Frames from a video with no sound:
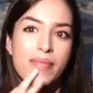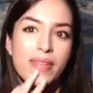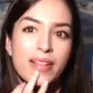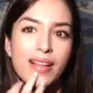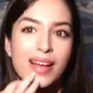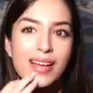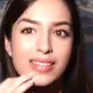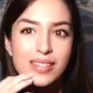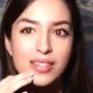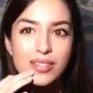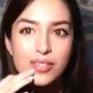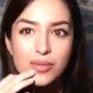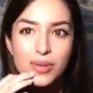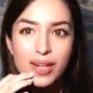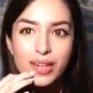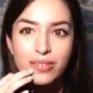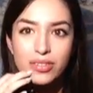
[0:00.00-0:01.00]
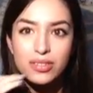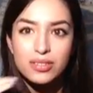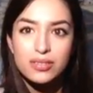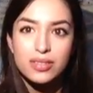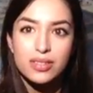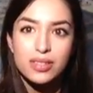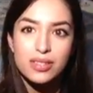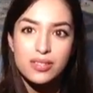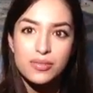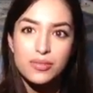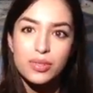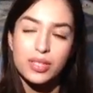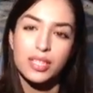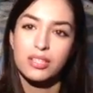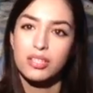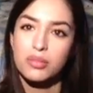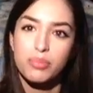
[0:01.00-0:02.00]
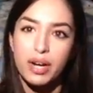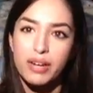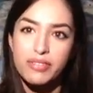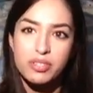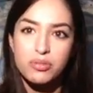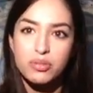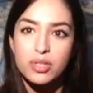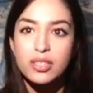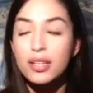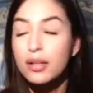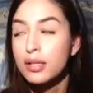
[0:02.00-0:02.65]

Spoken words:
classes or whatever at this really good private school.